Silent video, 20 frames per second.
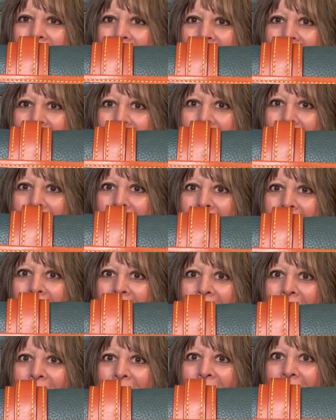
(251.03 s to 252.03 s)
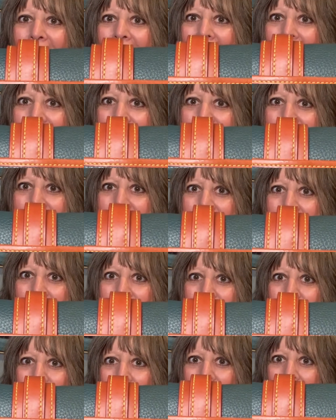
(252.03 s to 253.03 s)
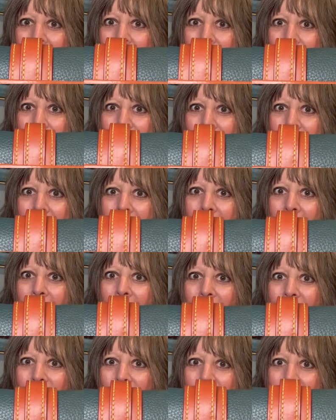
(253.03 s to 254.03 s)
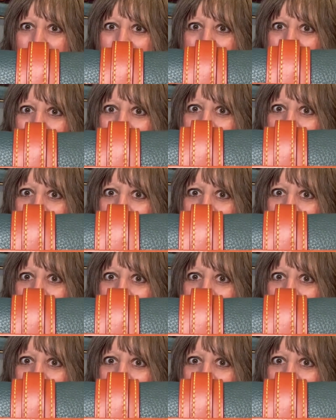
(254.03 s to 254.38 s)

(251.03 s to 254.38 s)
a duck, and it says Dooney and Burke All Weather